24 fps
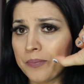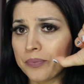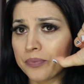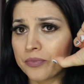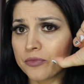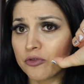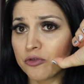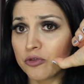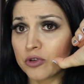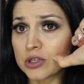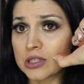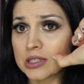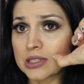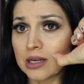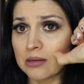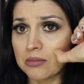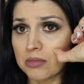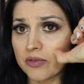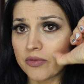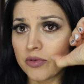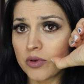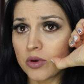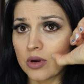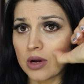for some
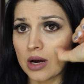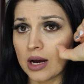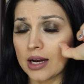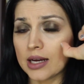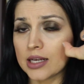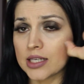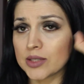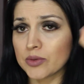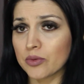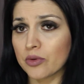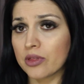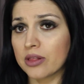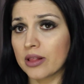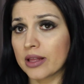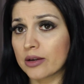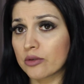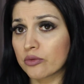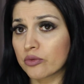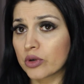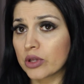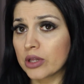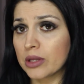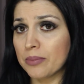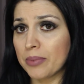of you guys with like
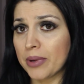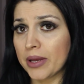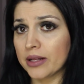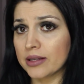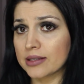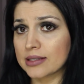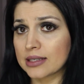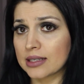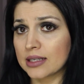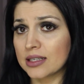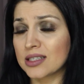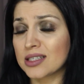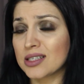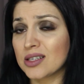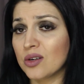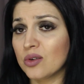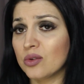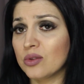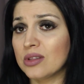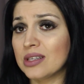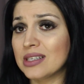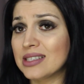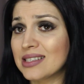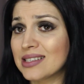really pale skin
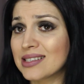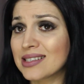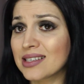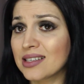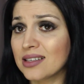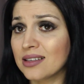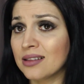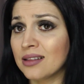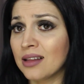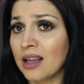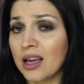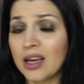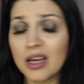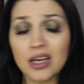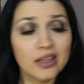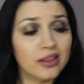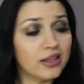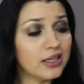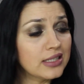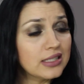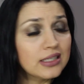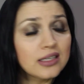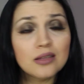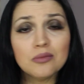tone, this
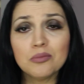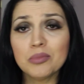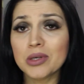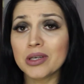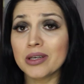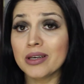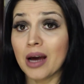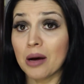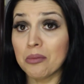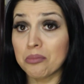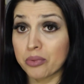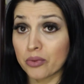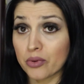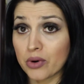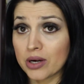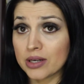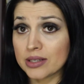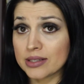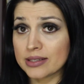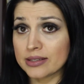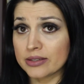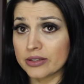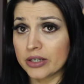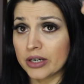can be a
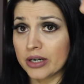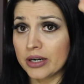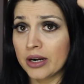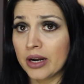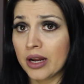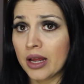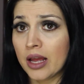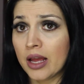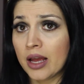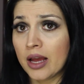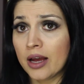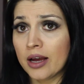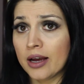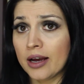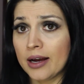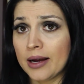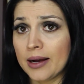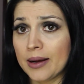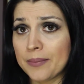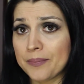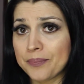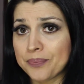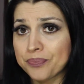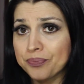bronzer.
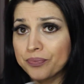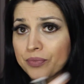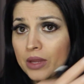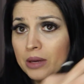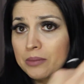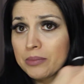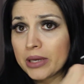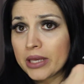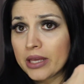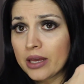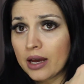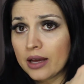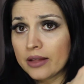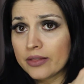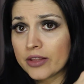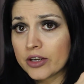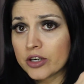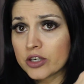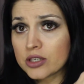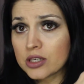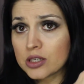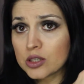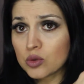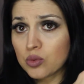But yeah,
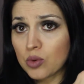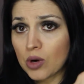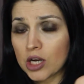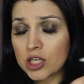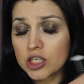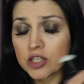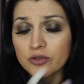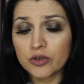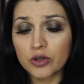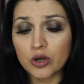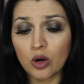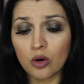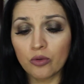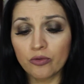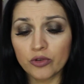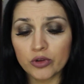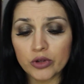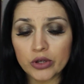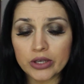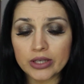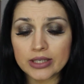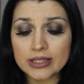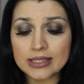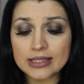there's a swatch for it.
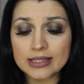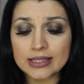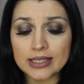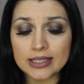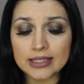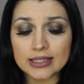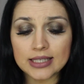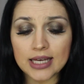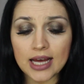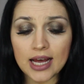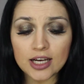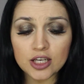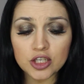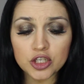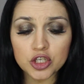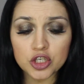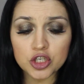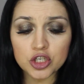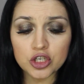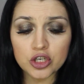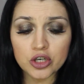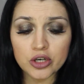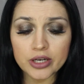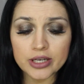Hopefully you can see
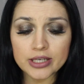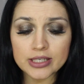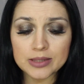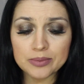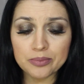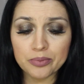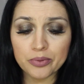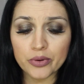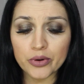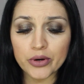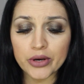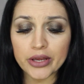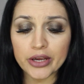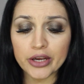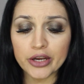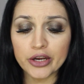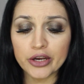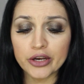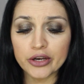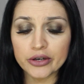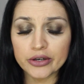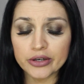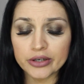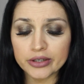texture is pretty
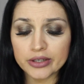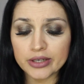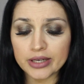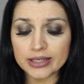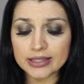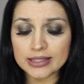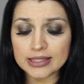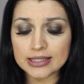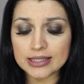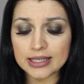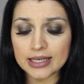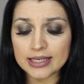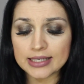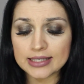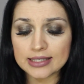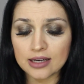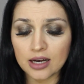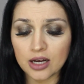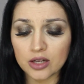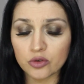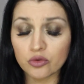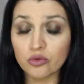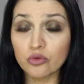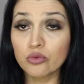good. It stays
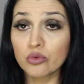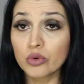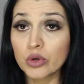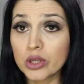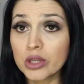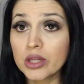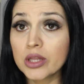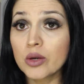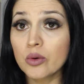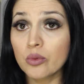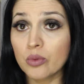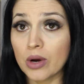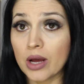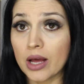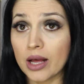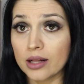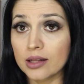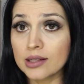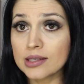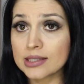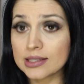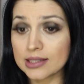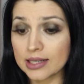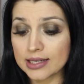on really
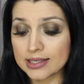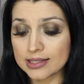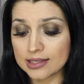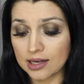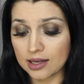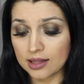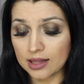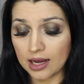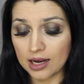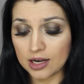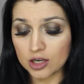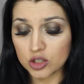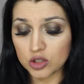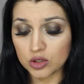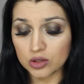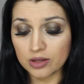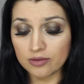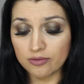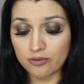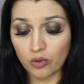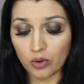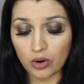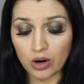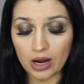well, stays on actually
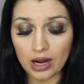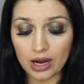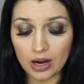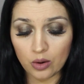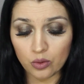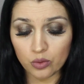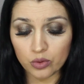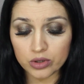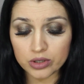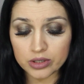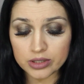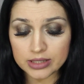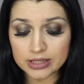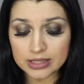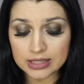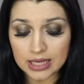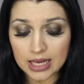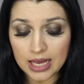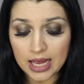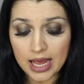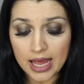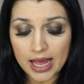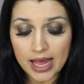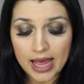for hours,
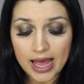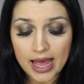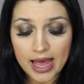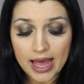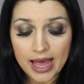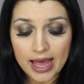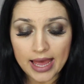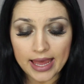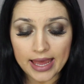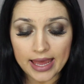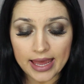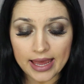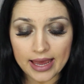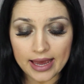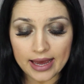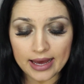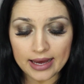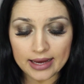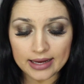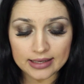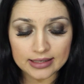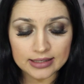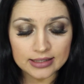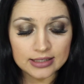
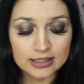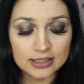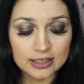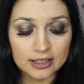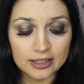and